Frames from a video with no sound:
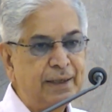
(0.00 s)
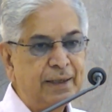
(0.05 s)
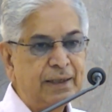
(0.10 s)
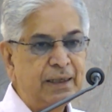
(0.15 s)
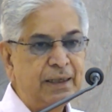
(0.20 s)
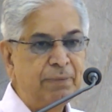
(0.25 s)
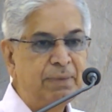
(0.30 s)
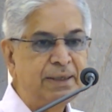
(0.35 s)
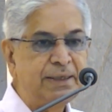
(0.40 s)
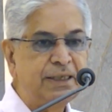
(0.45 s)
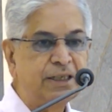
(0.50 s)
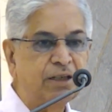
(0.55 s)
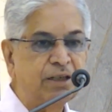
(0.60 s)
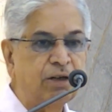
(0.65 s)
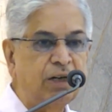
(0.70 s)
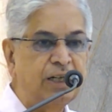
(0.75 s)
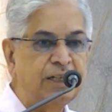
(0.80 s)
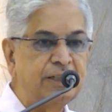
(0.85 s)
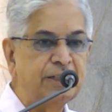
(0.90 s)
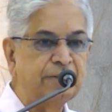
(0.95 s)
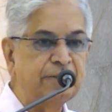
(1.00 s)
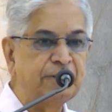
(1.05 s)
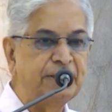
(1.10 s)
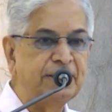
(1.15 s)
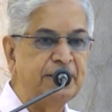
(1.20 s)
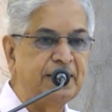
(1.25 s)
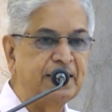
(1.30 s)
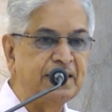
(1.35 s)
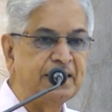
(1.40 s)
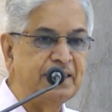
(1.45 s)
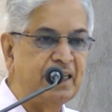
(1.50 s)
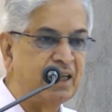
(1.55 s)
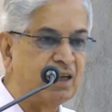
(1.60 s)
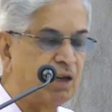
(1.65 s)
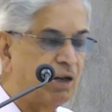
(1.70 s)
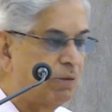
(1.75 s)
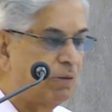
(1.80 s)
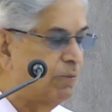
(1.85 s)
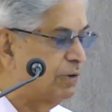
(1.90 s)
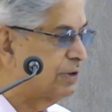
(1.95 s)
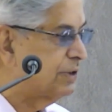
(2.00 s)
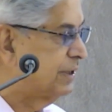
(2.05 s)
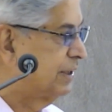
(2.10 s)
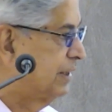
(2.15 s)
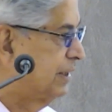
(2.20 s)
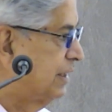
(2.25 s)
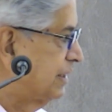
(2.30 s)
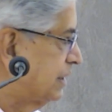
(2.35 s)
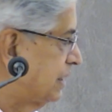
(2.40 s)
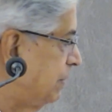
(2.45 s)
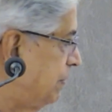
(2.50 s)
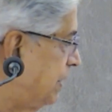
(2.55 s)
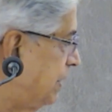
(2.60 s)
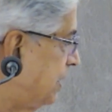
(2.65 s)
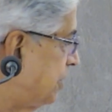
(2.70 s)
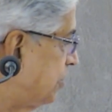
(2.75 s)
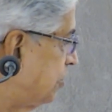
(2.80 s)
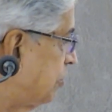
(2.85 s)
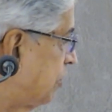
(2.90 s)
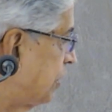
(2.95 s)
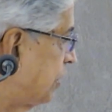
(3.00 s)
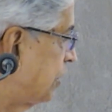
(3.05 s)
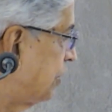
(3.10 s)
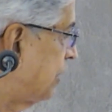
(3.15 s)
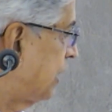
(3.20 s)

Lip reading: Jamaica College of Engineering, they are almost similar to what we